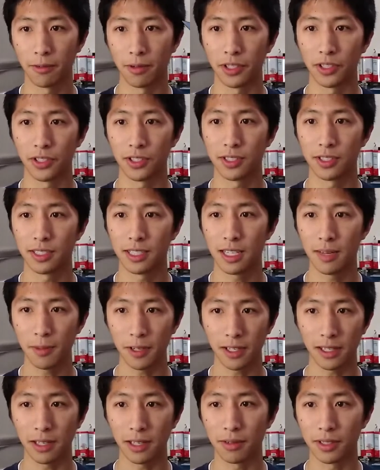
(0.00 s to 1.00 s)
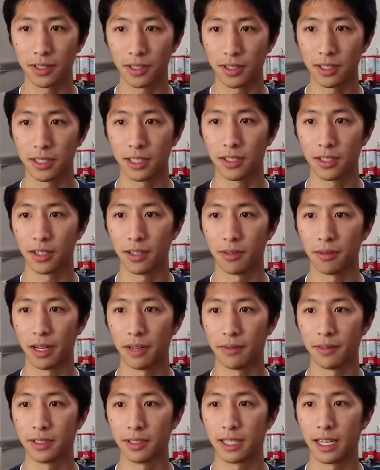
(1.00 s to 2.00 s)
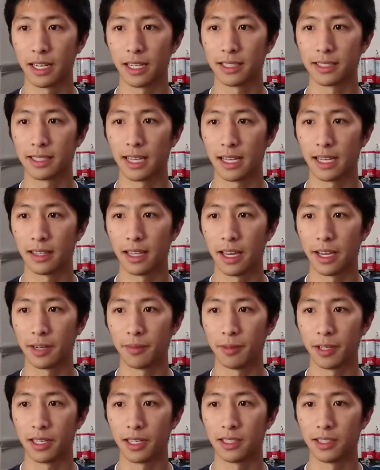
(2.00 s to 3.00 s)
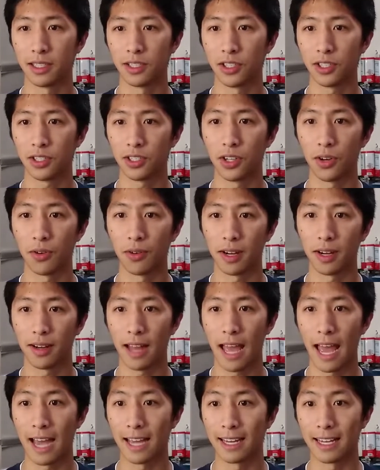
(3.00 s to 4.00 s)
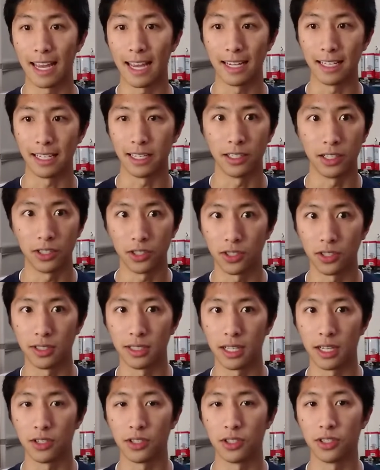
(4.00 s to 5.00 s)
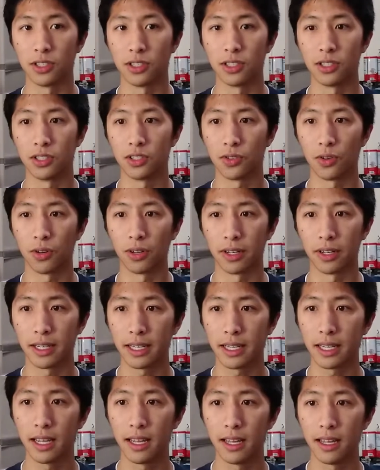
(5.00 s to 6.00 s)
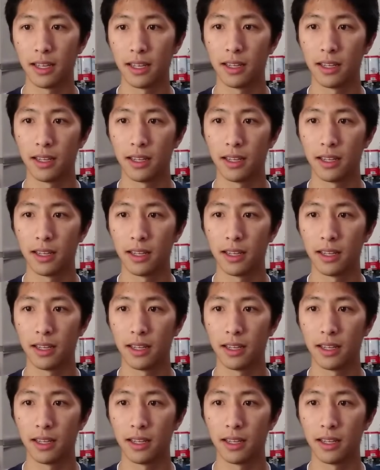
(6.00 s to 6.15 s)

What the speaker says: which typically results in our rivals getting sidelined because they just don't add any additional tension to the story.